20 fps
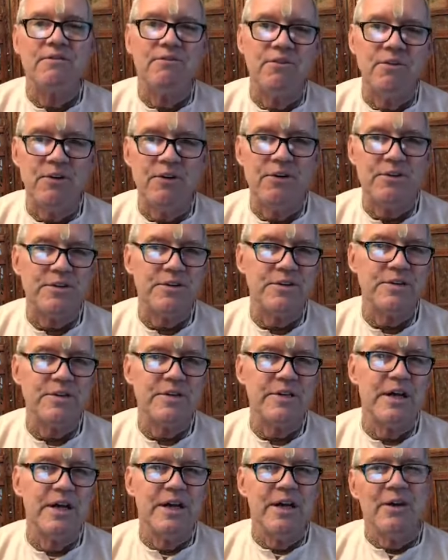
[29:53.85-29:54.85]

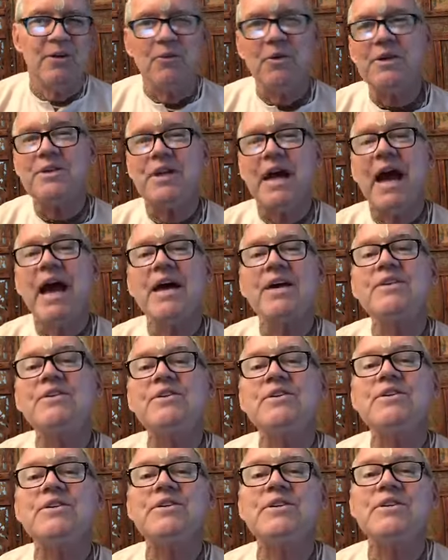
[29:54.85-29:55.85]
verse which
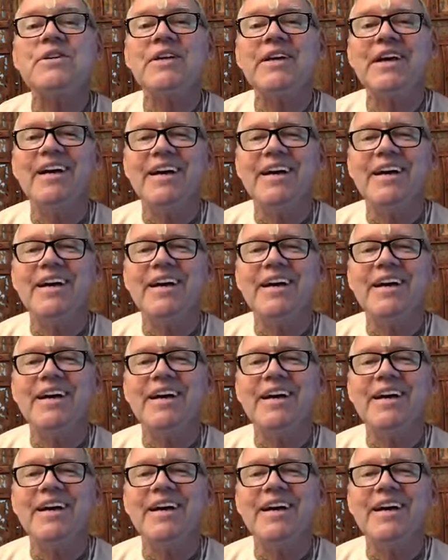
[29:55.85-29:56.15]
ends